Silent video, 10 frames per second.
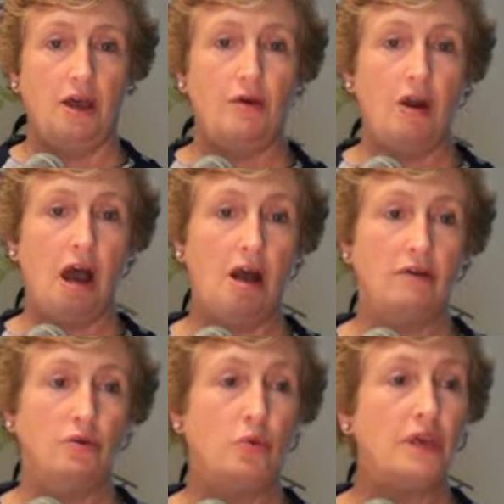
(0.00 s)

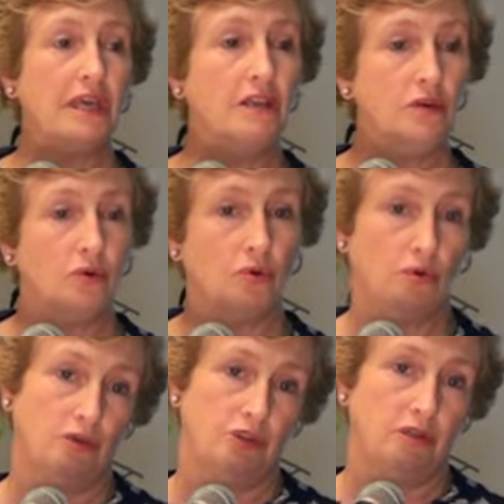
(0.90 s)
around or in your
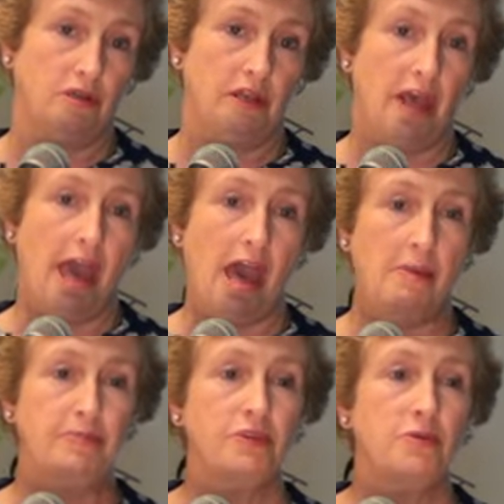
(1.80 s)
orchard
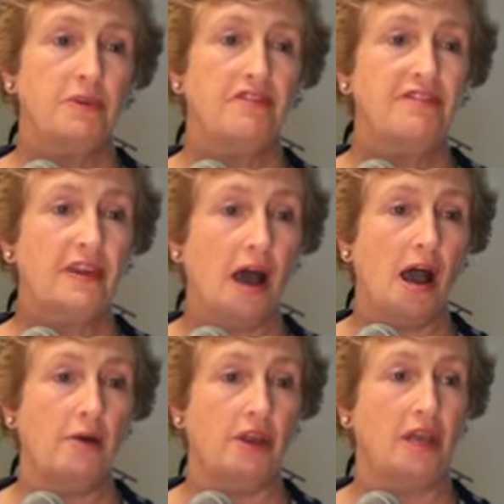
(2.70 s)
happen to be
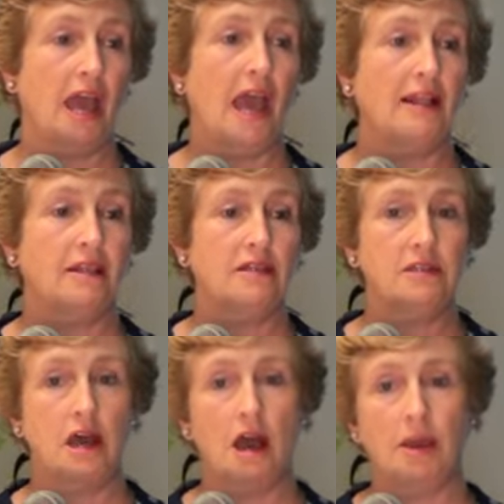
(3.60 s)
flowering at the
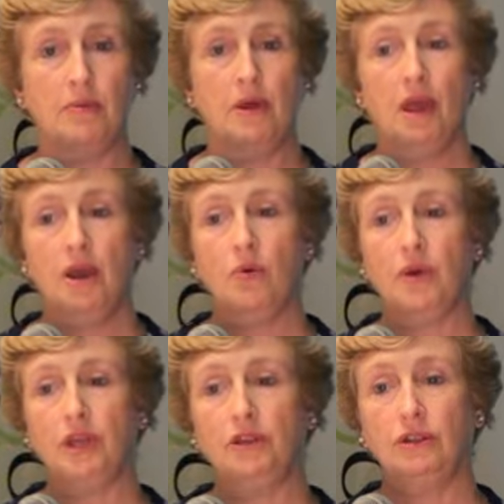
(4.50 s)
time
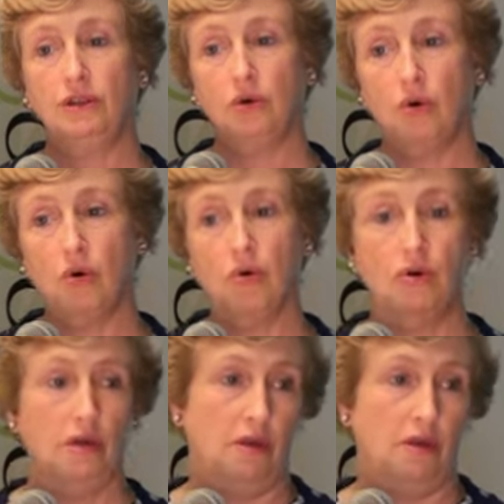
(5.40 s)
when your